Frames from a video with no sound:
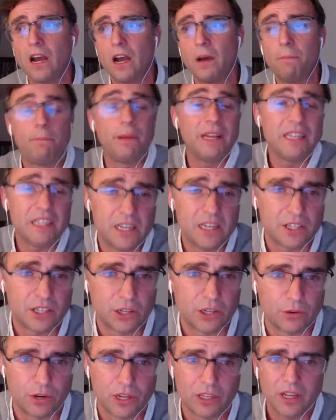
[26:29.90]
a
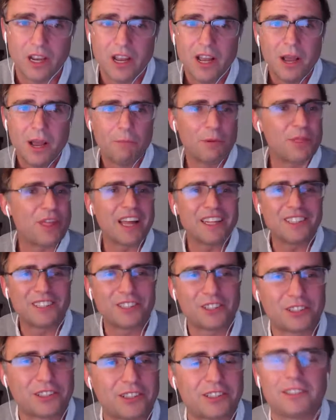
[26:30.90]
business unit. But
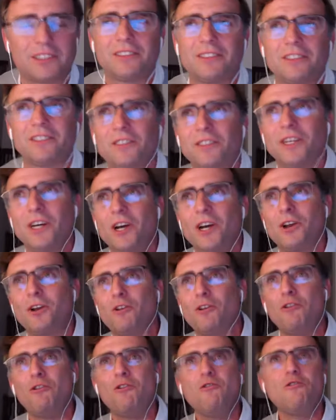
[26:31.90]
that's
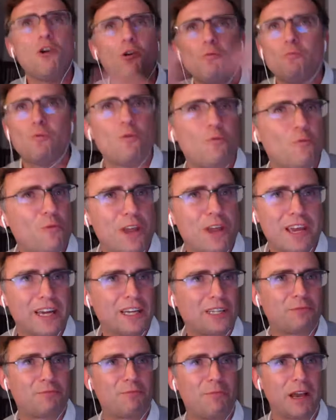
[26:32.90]
not what we
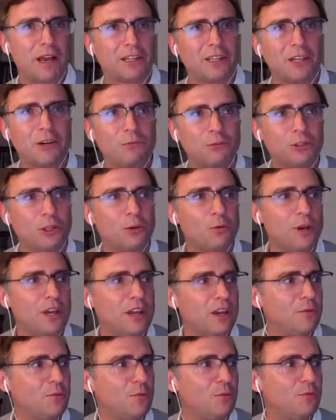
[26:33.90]
expect, no? So
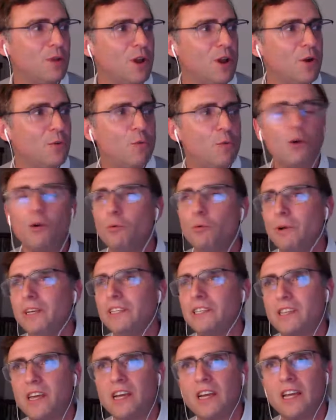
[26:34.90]
we're
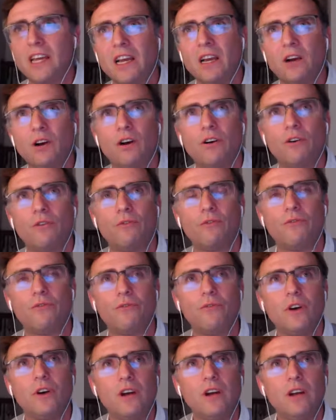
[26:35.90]
always thinking of,
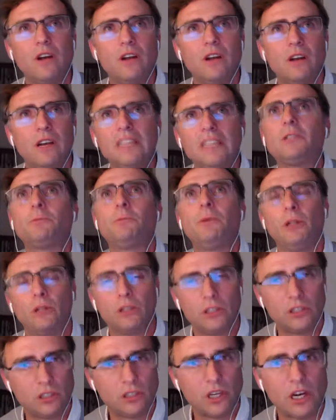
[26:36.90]
let's
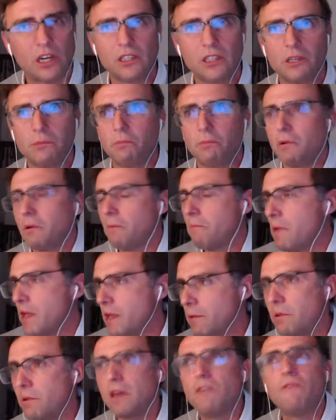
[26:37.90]
build a startup, and
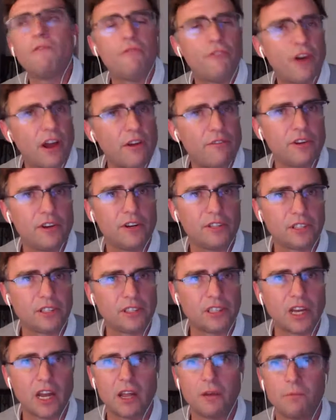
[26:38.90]
maybe in 5
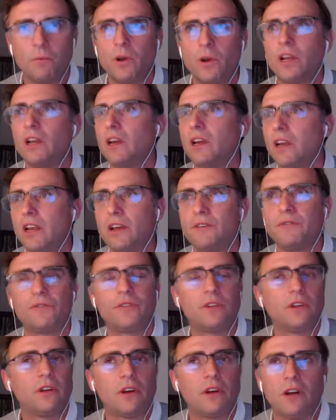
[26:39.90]
years' time we can
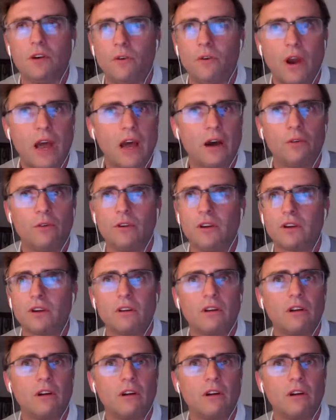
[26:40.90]
lift around